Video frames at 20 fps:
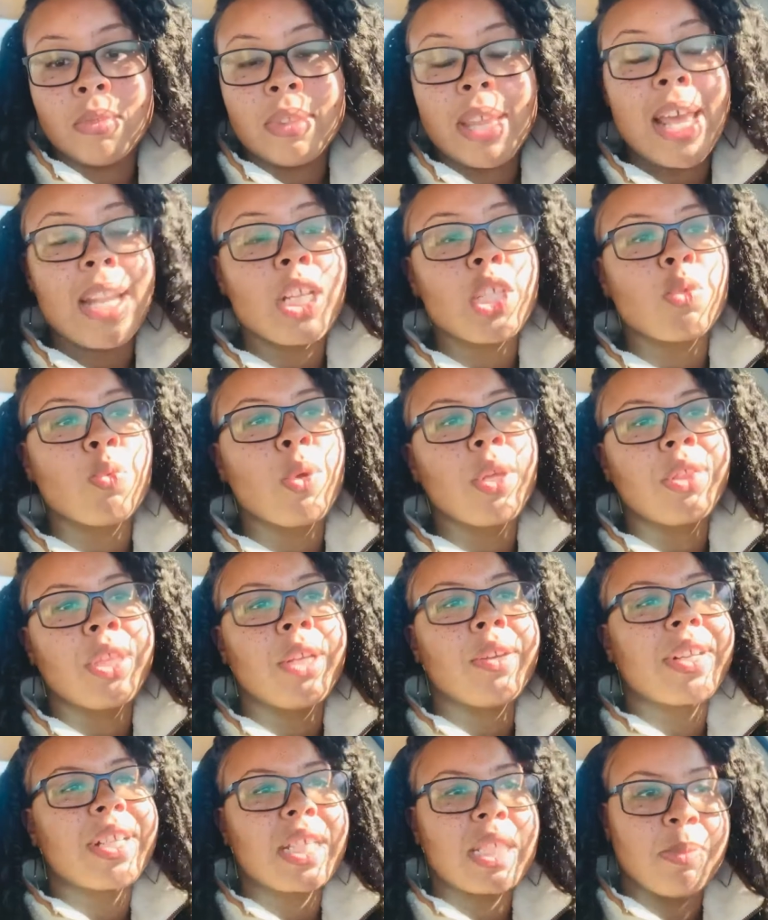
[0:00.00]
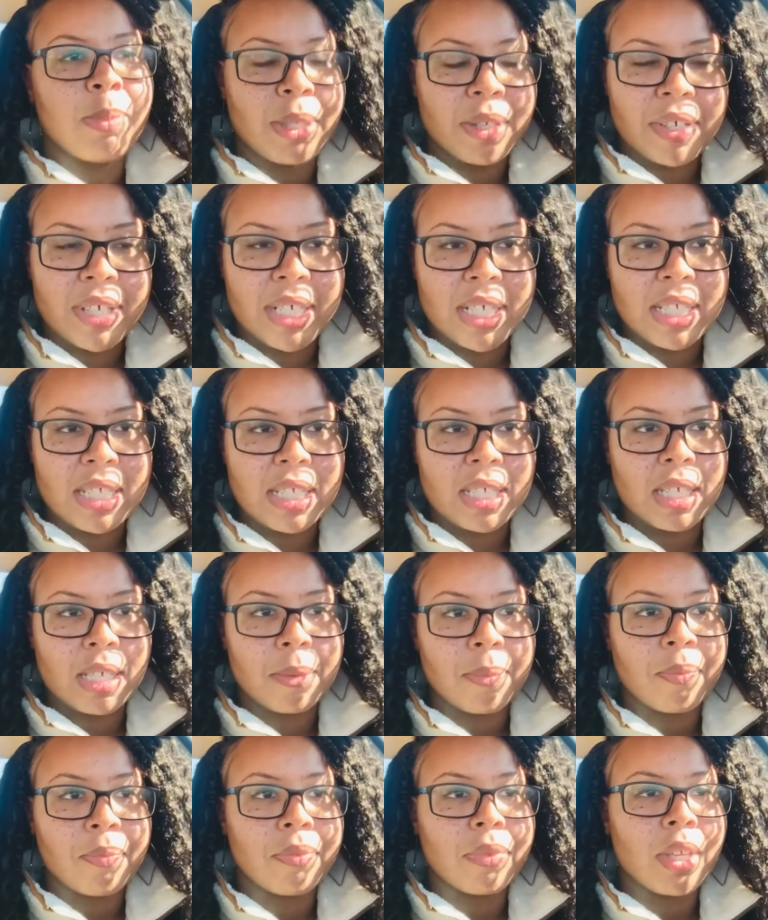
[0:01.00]
is what they're
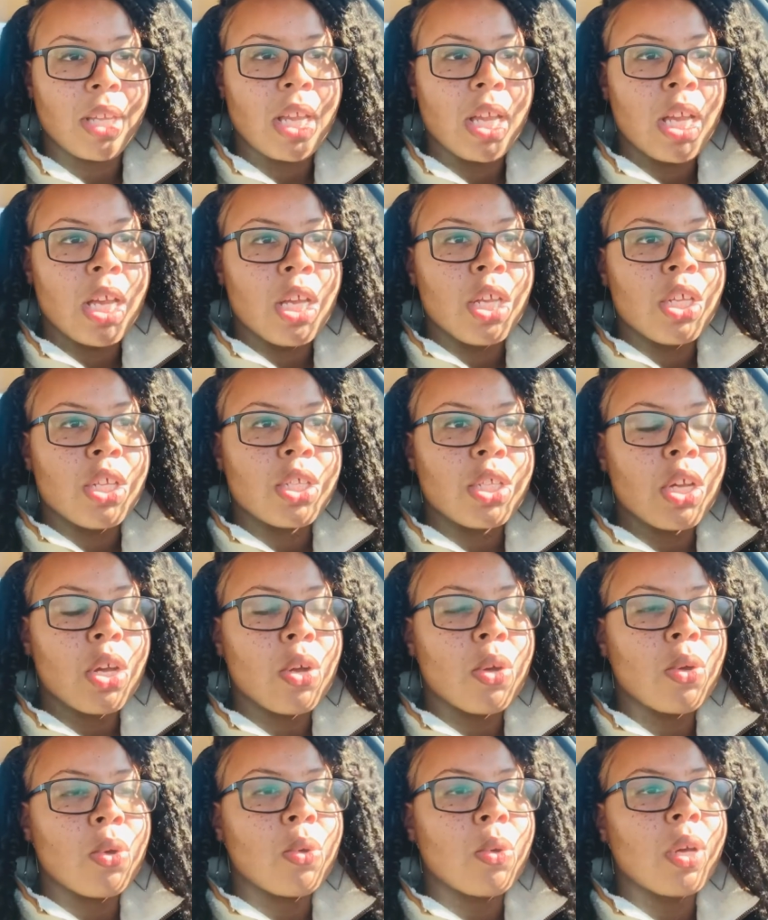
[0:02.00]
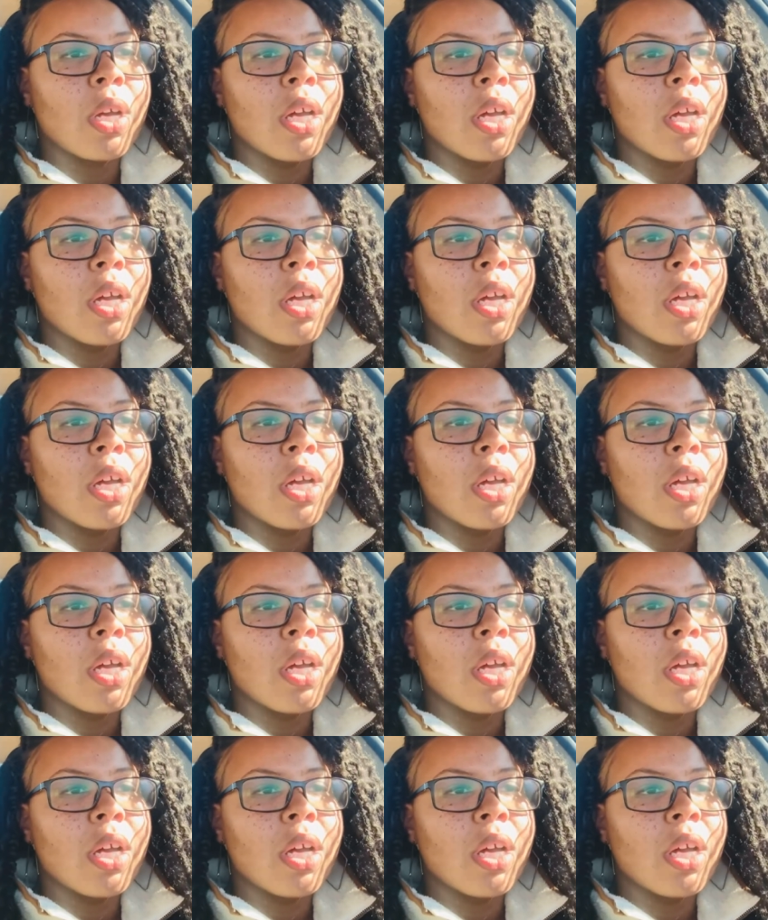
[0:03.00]
experiencing. So